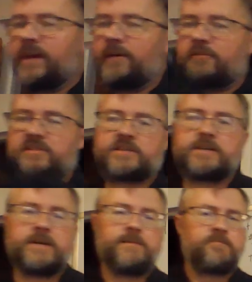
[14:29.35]
gifts.
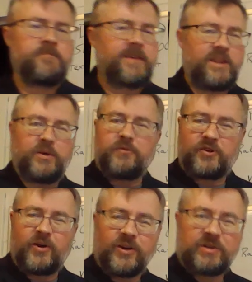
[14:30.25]
I think
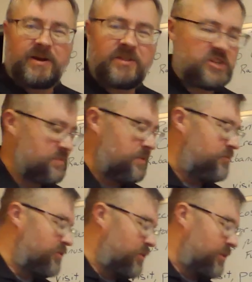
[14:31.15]
we've talked about this
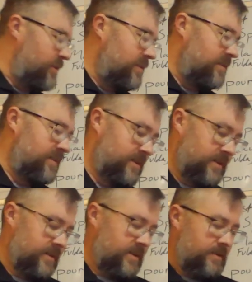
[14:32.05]
before,
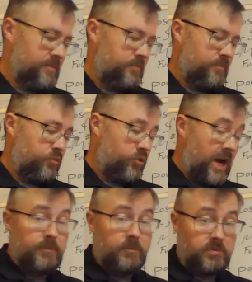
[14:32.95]

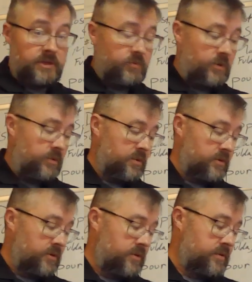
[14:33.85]
probably when we
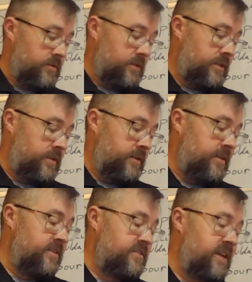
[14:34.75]
were
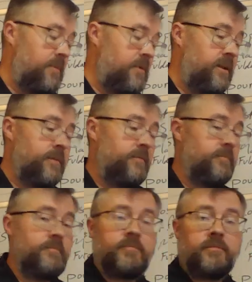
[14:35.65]
examining
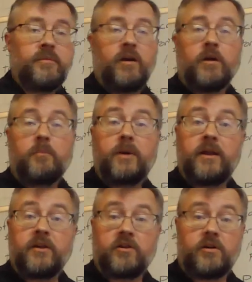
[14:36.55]
our
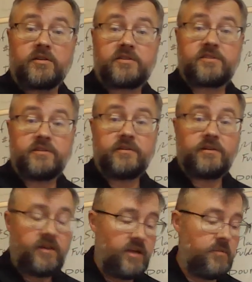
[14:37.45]
Pentecost
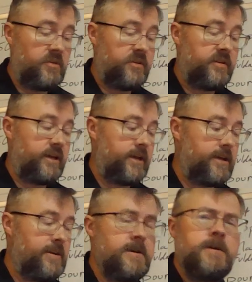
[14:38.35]
hymn of the
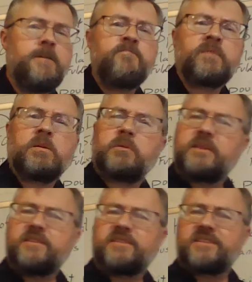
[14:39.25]
day.
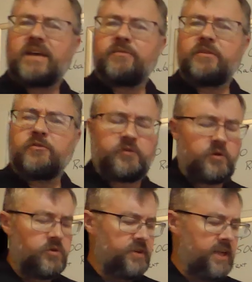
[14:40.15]
But these
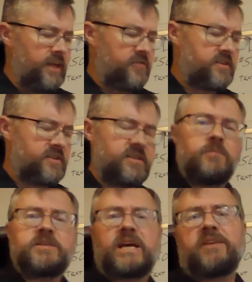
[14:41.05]
sevenfold gifts, this
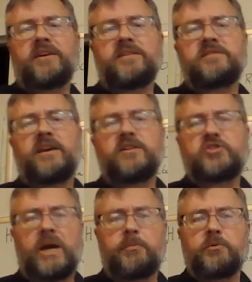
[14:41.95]
comes out of Isaiah
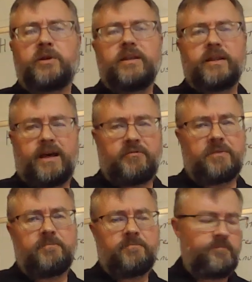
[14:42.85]
chapter
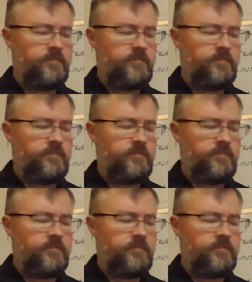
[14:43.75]
11.